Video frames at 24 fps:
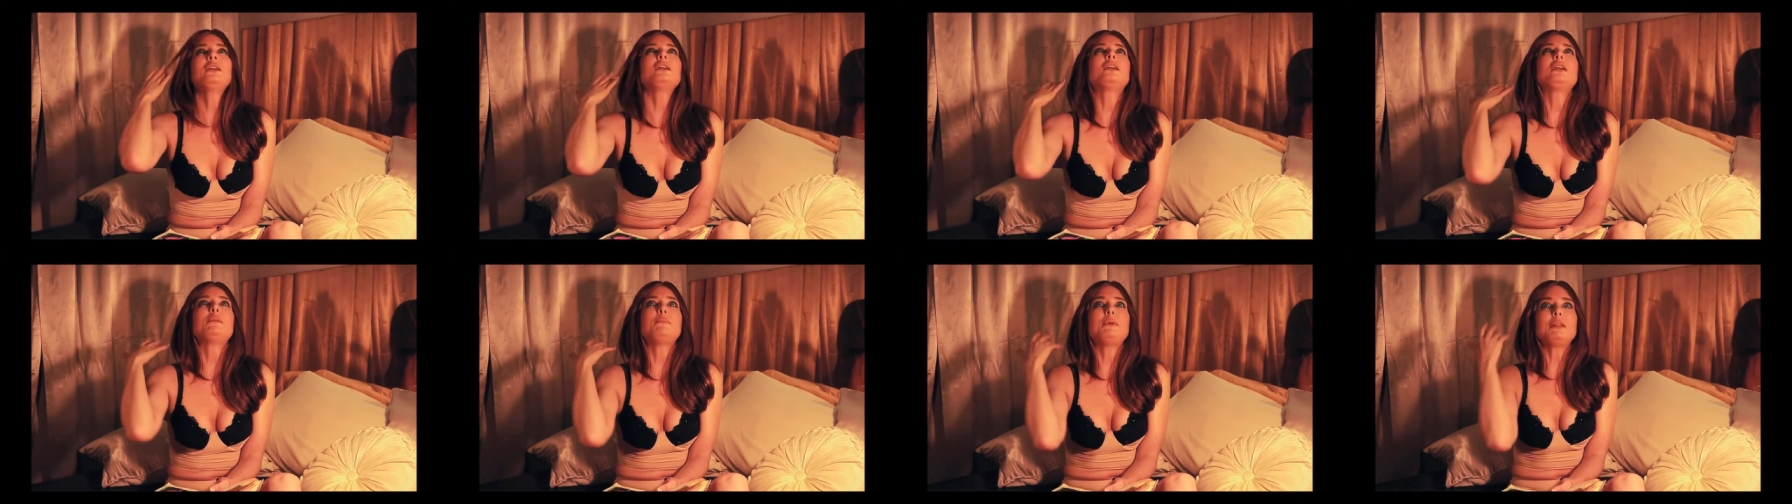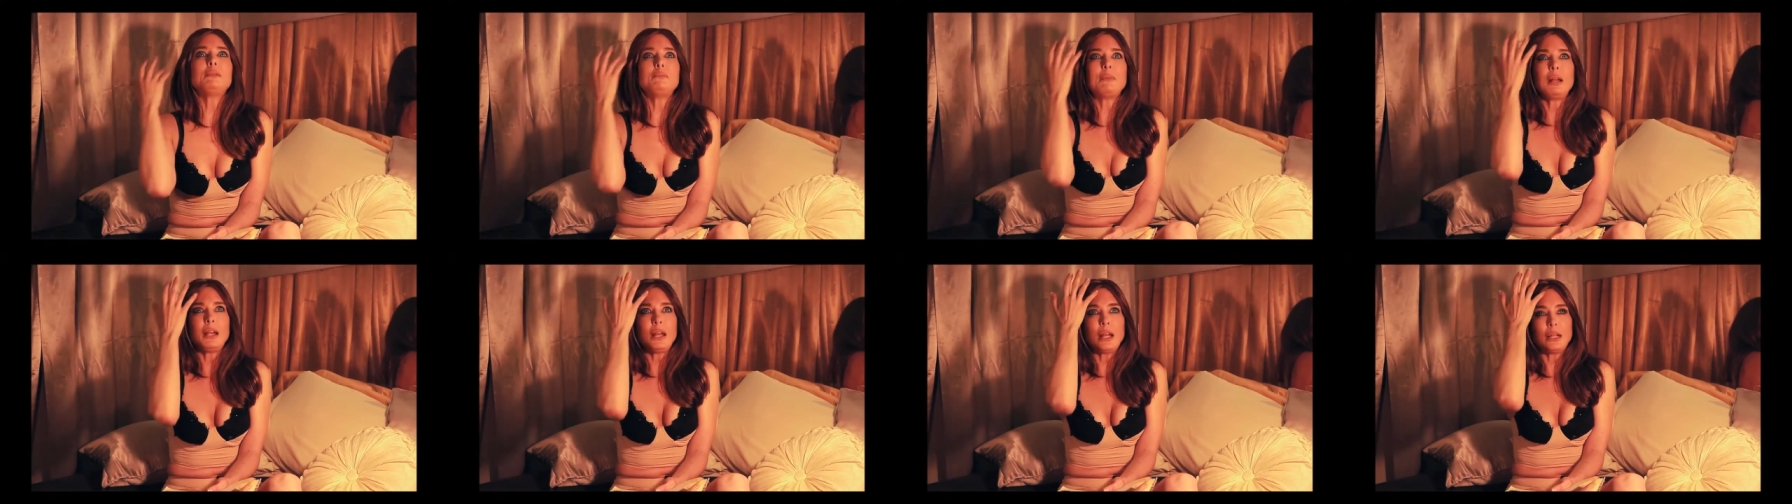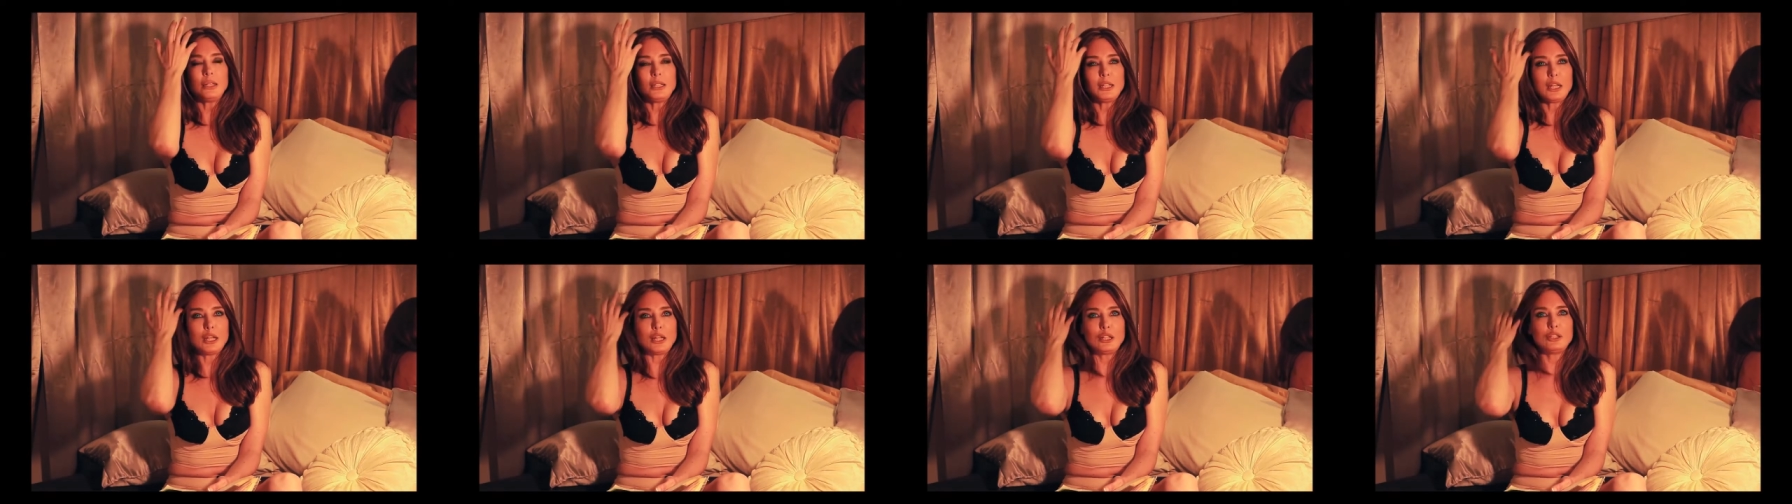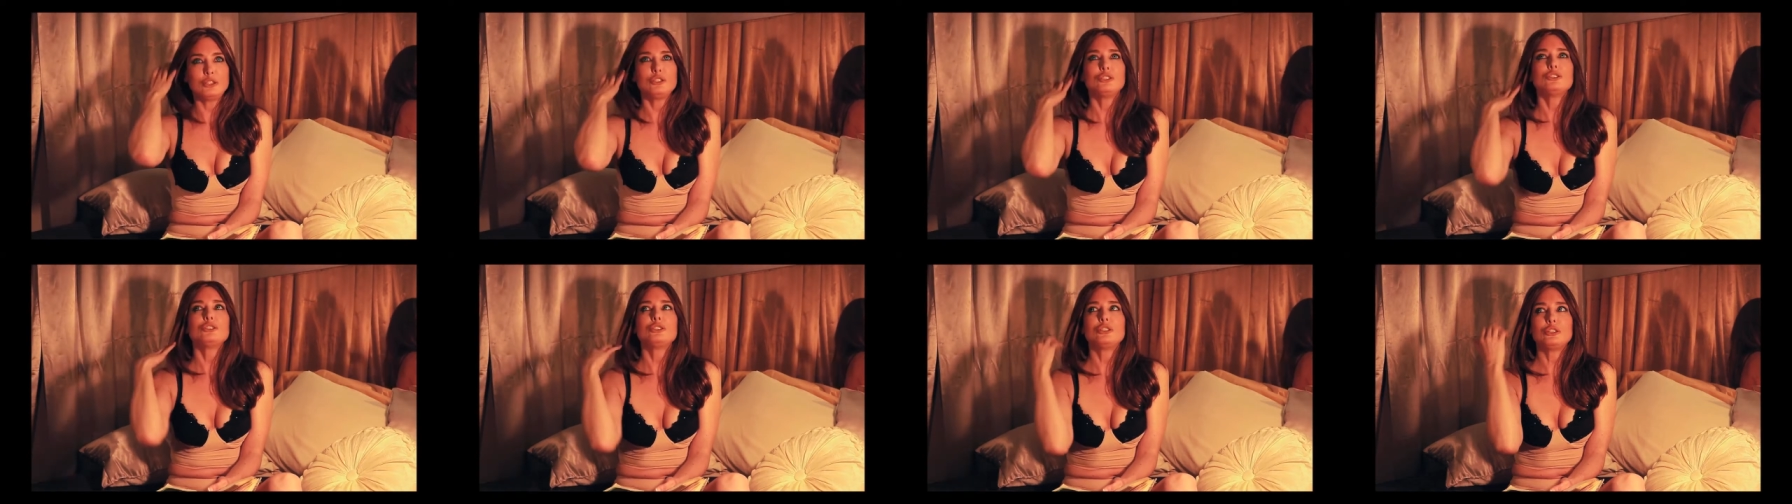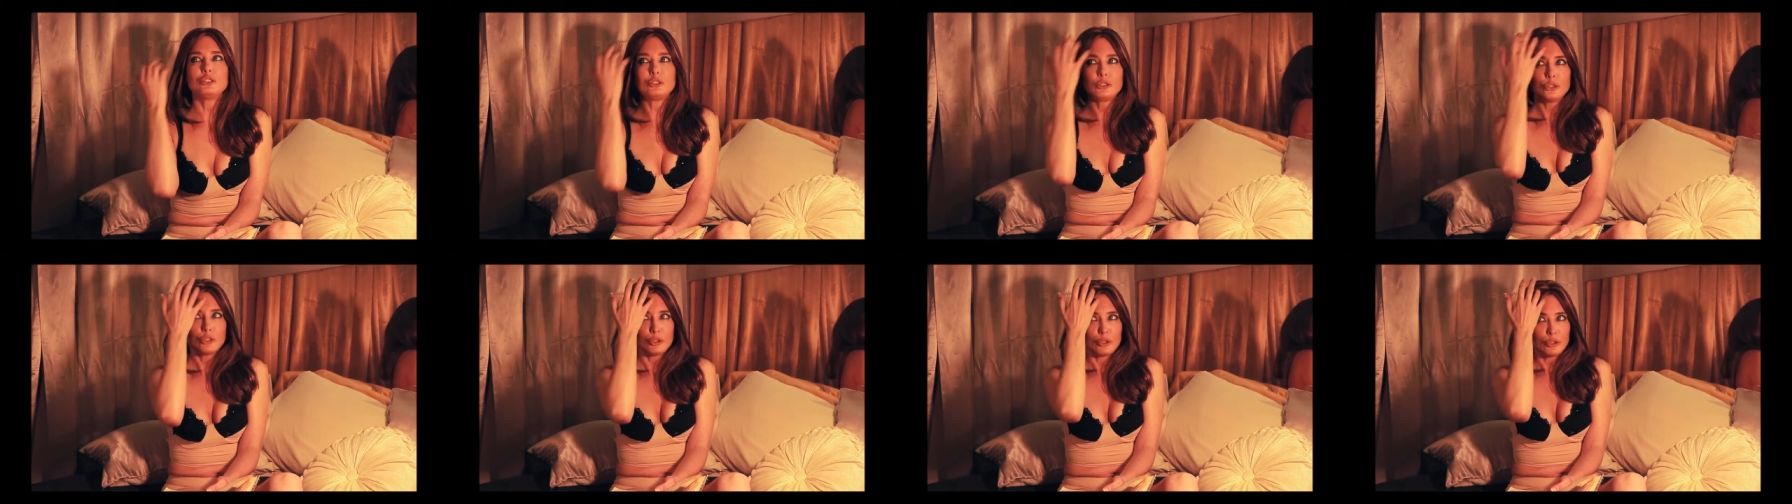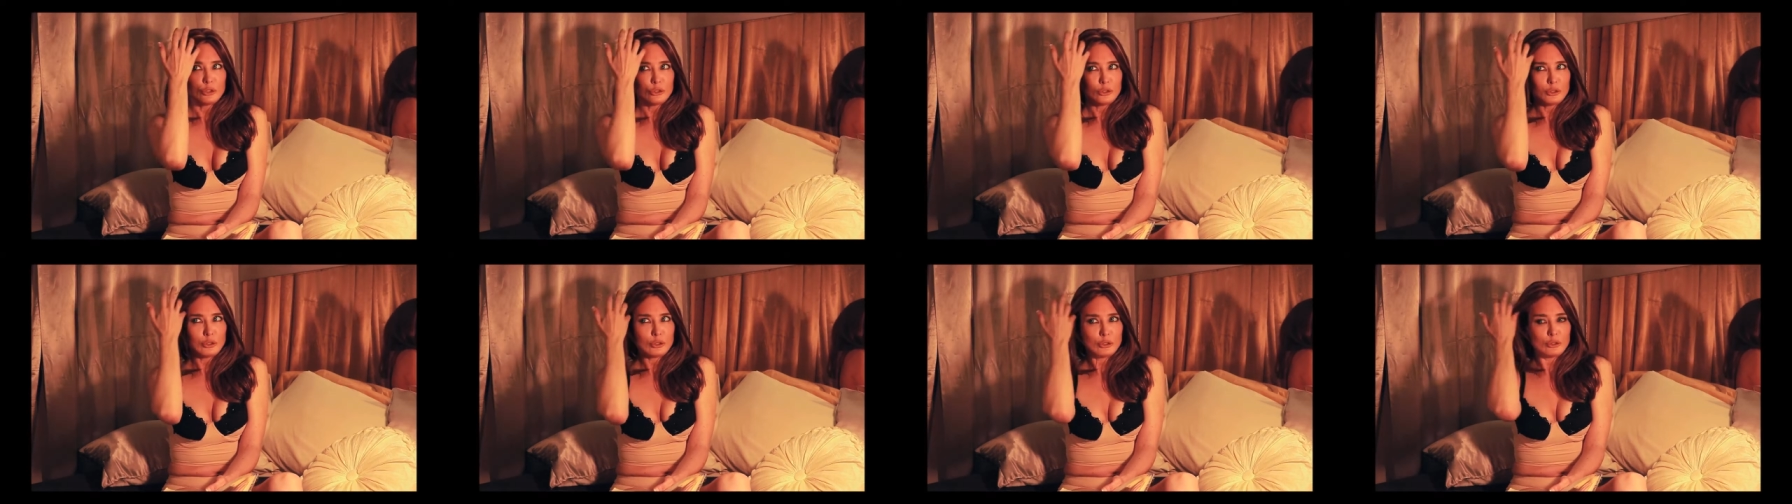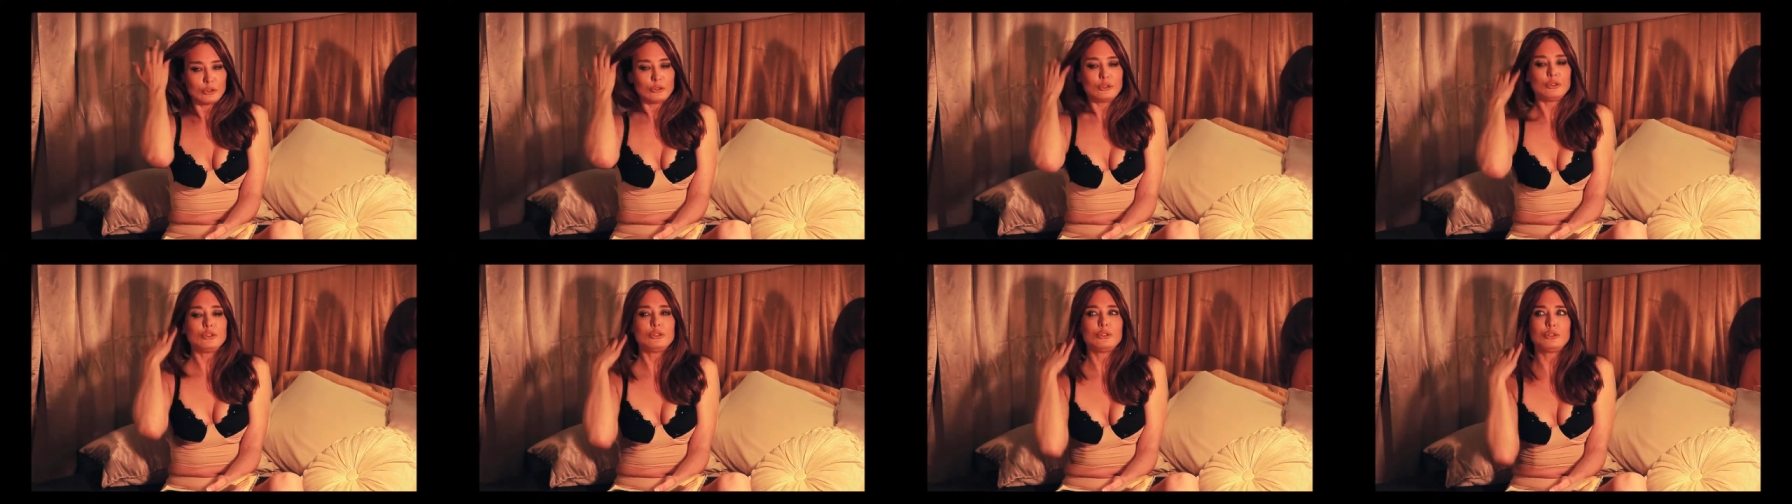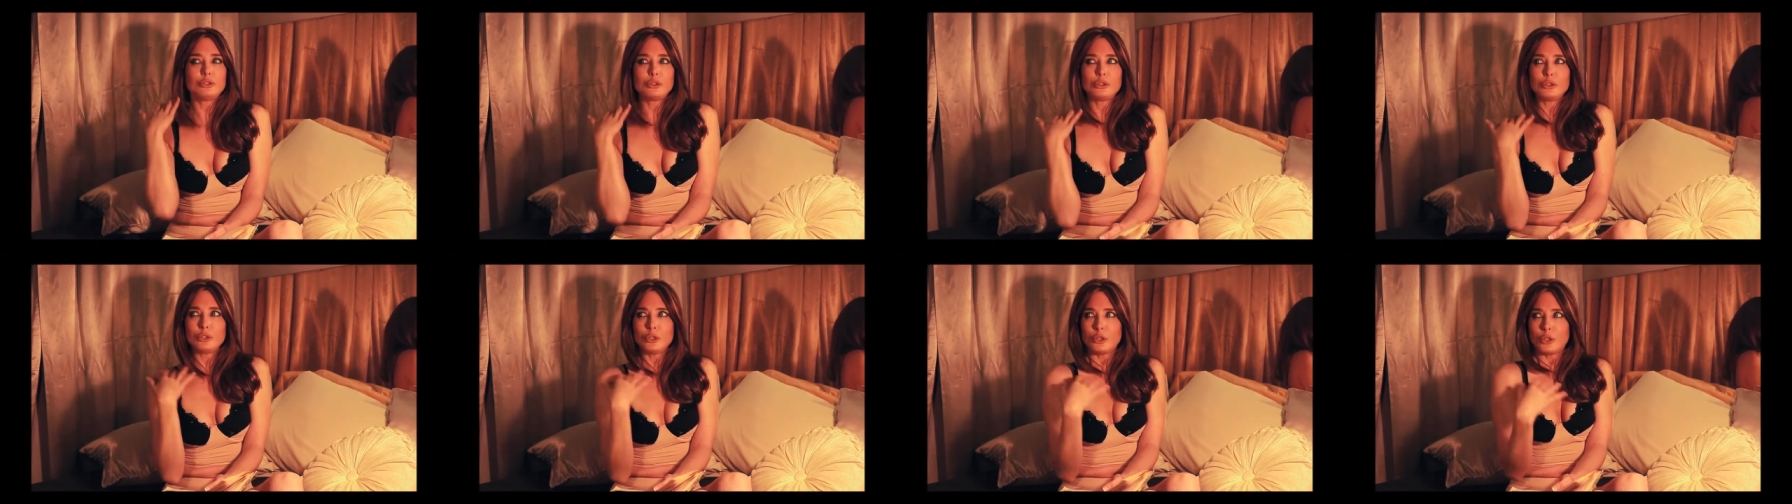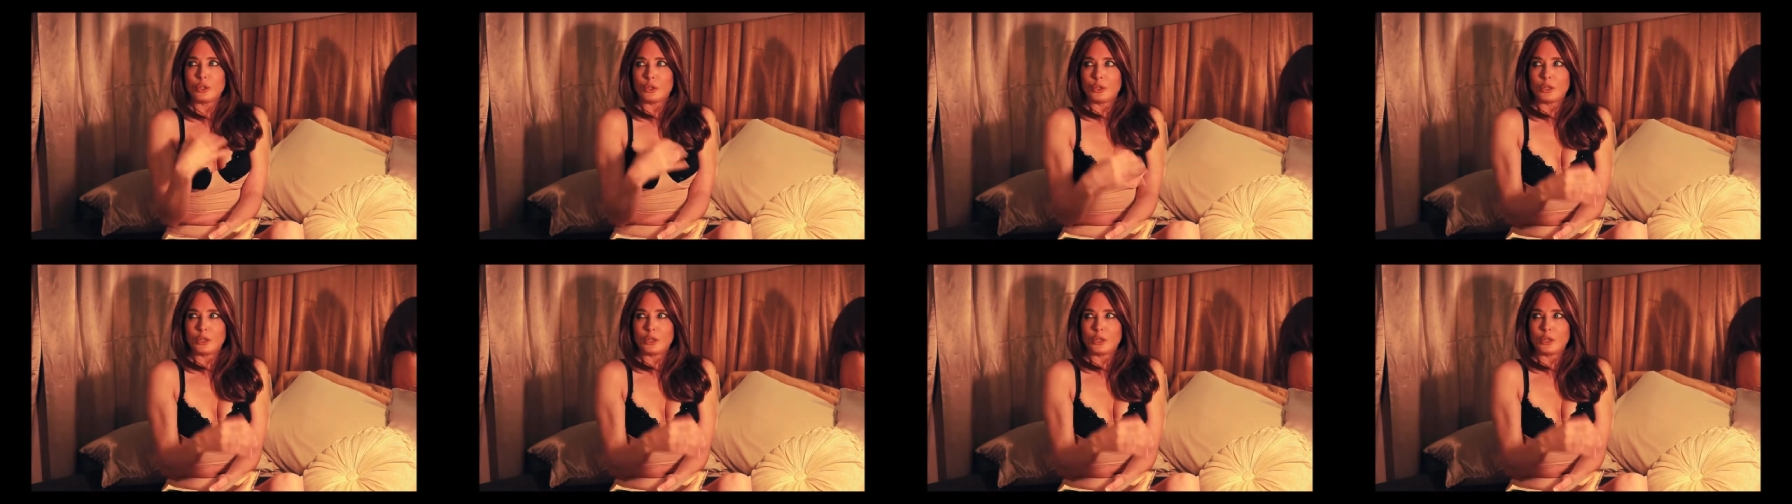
Keep it, Melania. Oof.